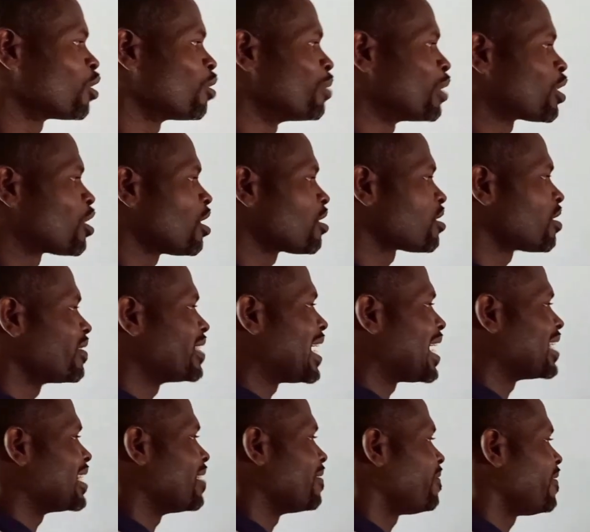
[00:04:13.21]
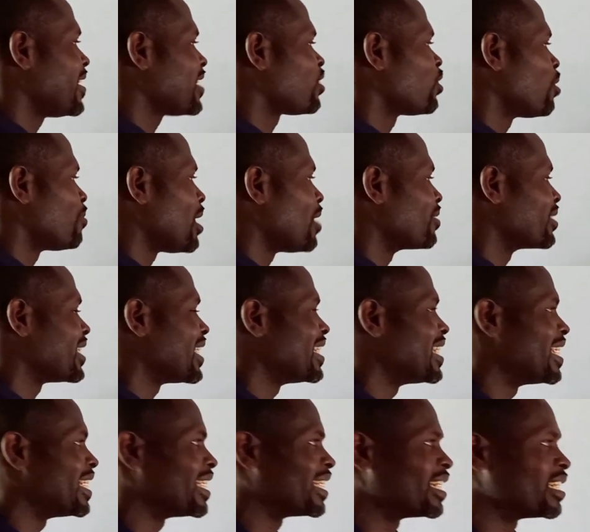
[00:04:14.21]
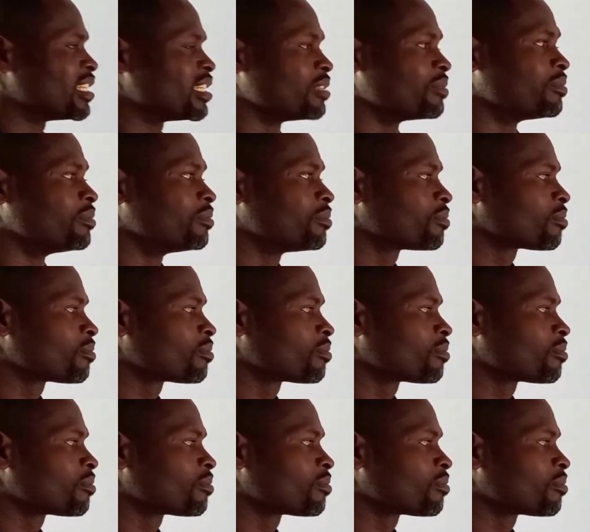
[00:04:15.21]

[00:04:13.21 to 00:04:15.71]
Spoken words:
So because of that, the first number will take the negative.